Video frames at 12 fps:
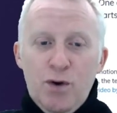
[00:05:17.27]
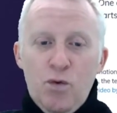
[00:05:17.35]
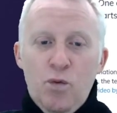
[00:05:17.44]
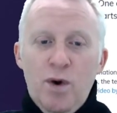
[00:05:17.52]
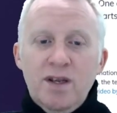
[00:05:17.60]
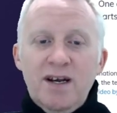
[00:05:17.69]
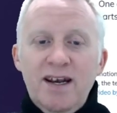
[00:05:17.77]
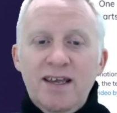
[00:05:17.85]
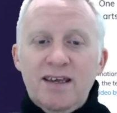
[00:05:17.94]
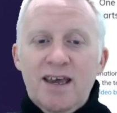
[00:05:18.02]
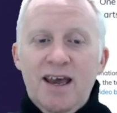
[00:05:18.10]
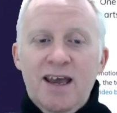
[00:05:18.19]
One
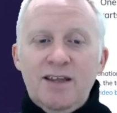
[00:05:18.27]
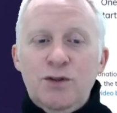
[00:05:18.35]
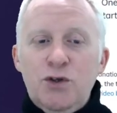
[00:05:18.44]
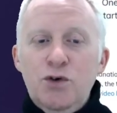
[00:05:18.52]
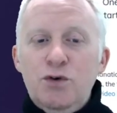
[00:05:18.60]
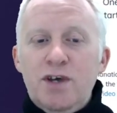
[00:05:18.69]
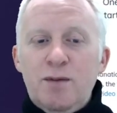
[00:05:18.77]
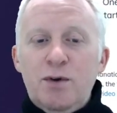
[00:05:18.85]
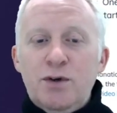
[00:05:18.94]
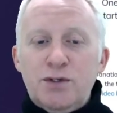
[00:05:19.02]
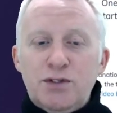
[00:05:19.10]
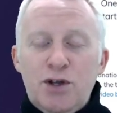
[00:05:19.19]
click and you can
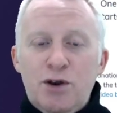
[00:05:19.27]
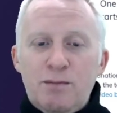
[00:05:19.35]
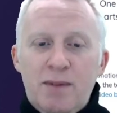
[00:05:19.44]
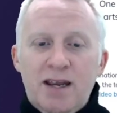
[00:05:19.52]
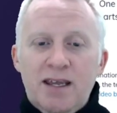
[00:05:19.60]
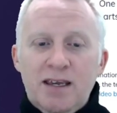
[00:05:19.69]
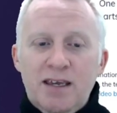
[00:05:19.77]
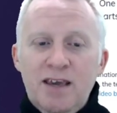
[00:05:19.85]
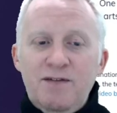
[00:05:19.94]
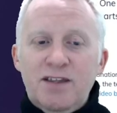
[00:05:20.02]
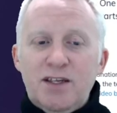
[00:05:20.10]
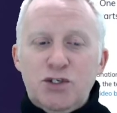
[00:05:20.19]
better start mining. Give
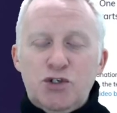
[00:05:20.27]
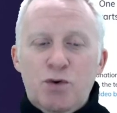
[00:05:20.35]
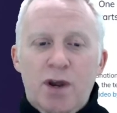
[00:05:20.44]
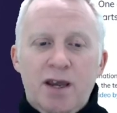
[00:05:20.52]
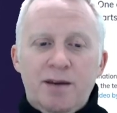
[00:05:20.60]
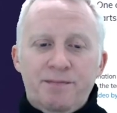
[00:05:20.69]
it a try